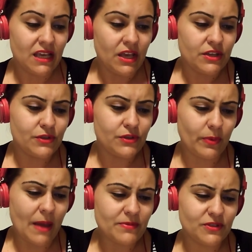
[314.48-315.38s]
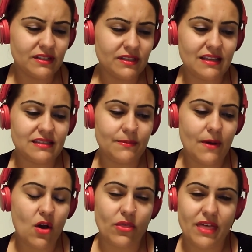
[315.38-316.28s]
So perhaps you can tell us
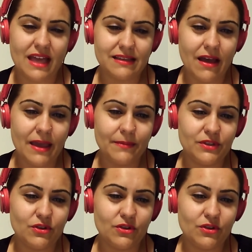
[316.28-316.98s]
about that time.